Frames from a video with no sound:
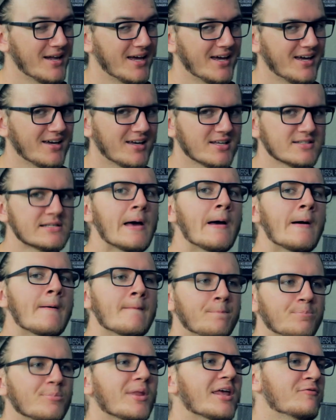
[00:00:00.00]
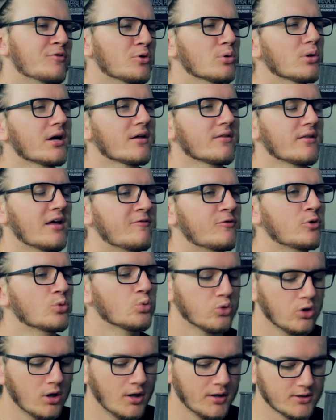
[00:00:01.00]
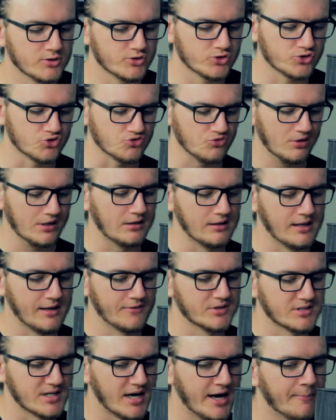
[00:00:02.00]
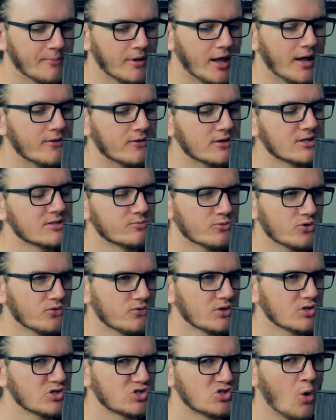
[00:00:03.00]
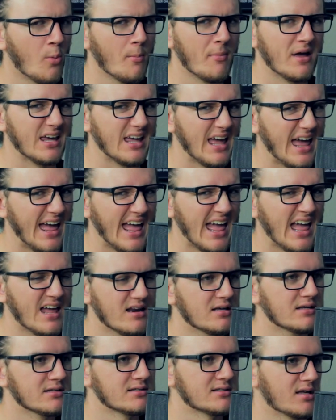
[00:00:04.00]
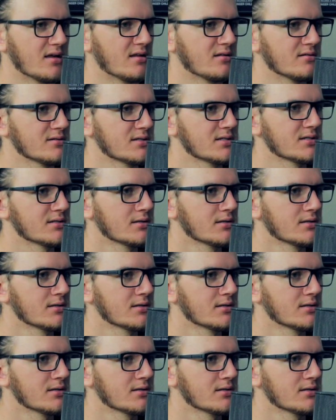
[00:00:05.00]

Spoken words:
hey, because if you look strictly at the timeline, these movies don't make any sense.